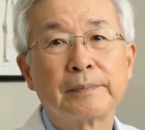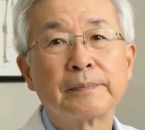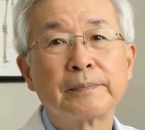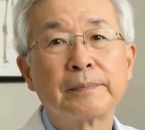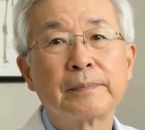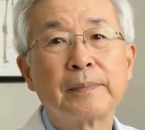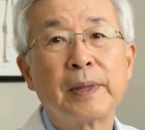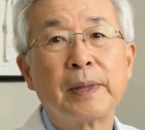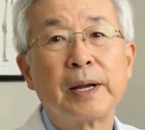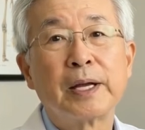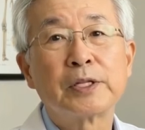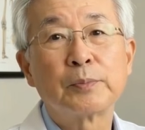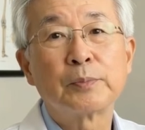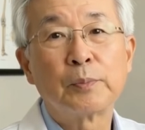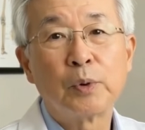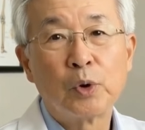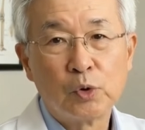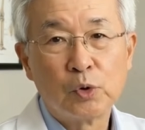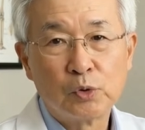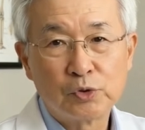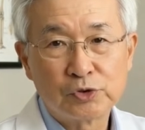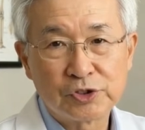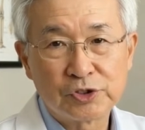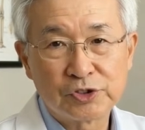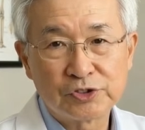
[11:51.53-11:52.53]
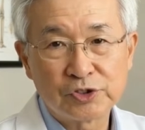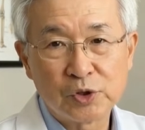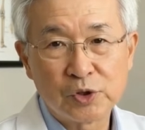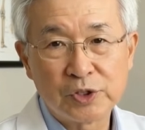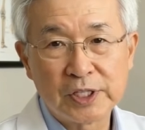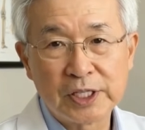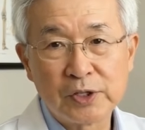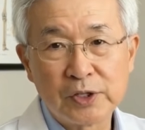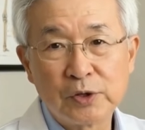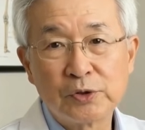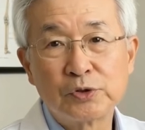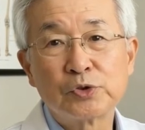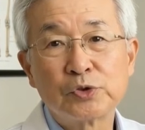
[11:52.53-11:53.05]
These poses are
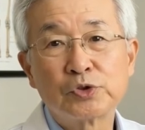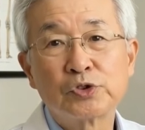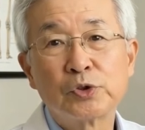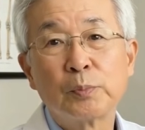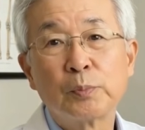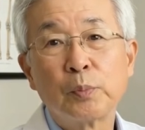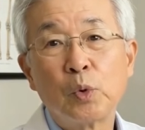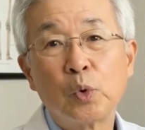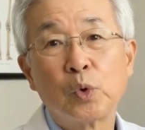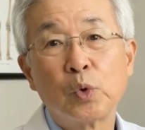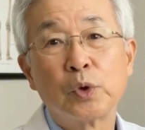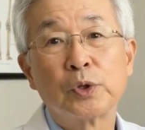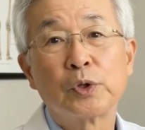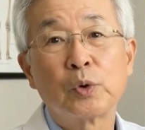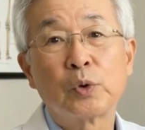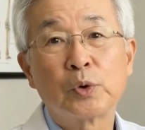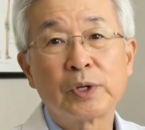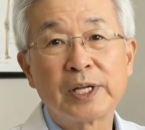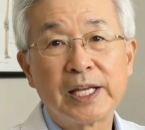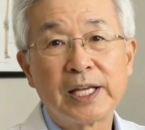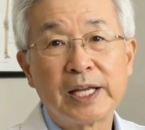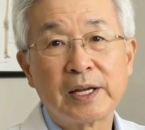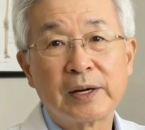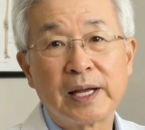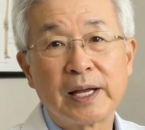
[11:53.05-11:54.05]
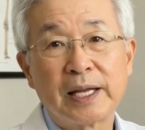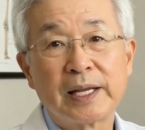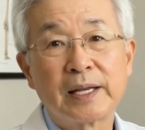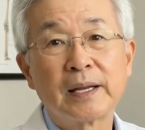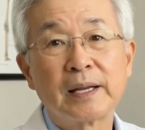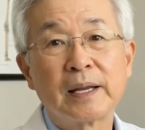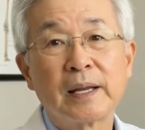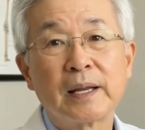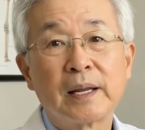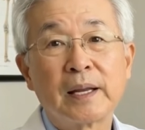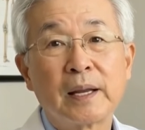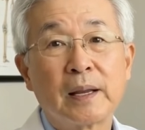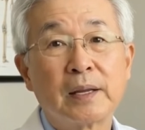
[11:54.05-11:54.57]
here to support your healing,
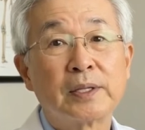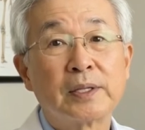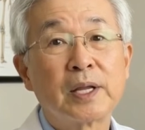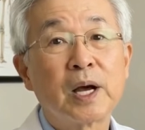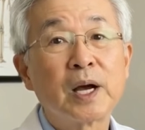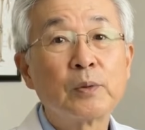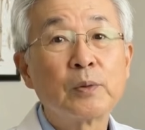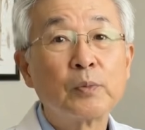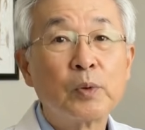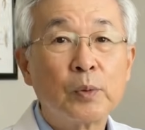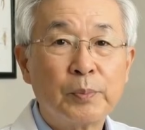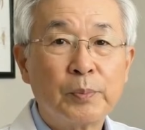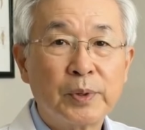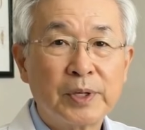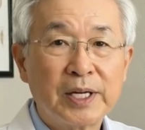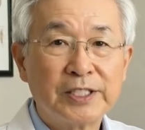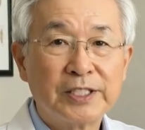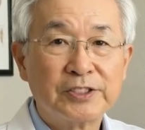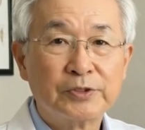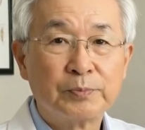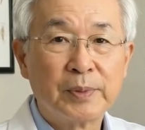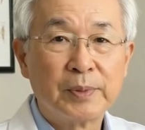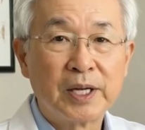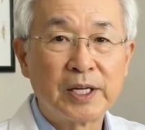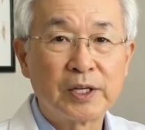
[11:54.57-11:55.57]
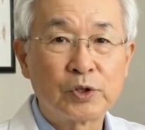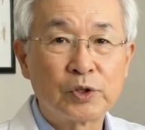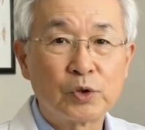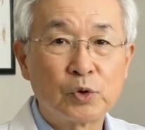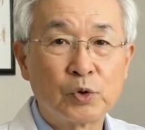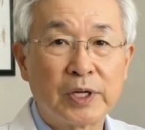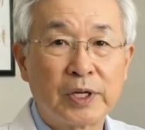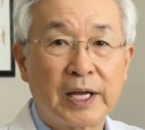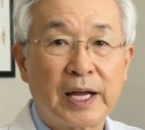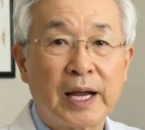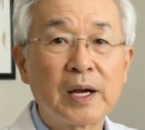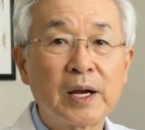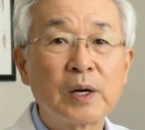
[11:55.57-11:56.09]
not replace medical
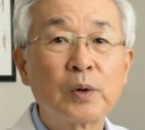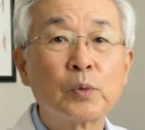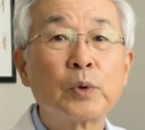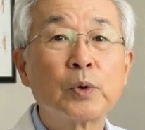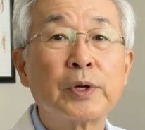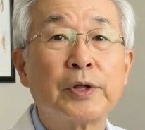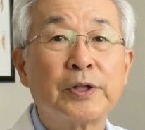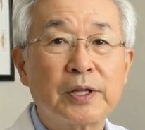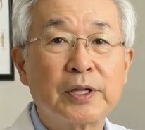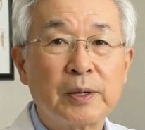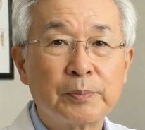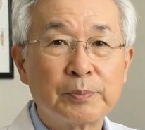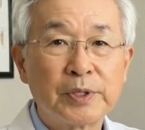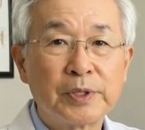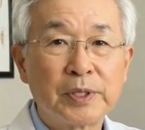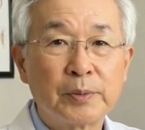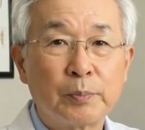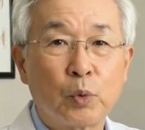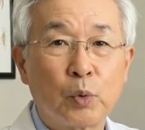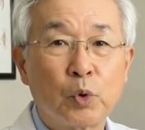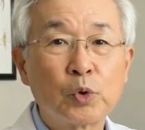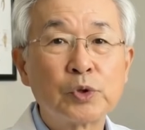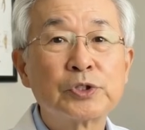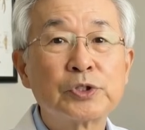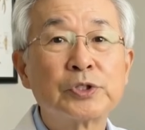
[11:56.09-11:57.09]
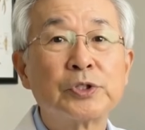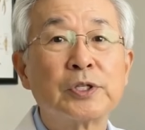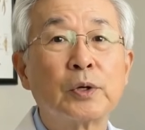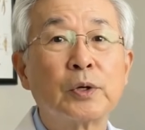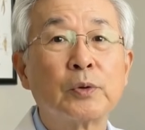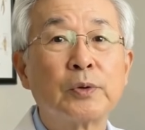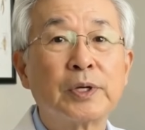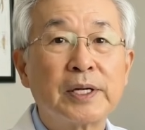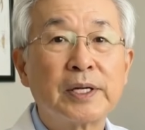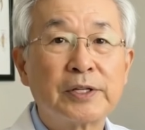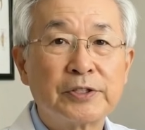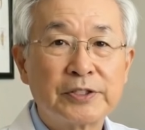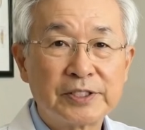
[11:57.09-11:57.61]
care when something more
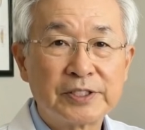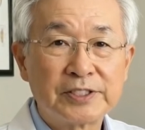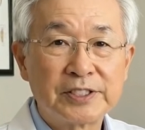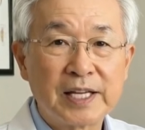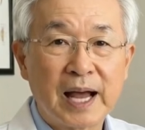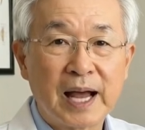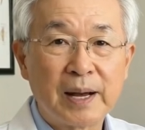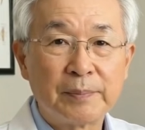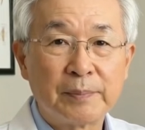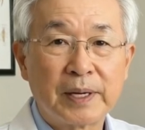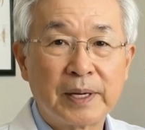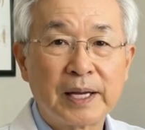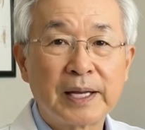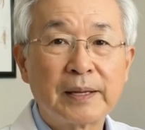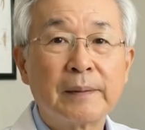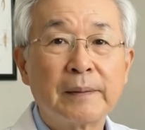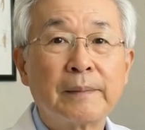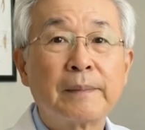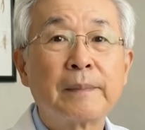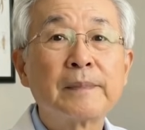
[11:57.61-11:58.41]
serious is happening.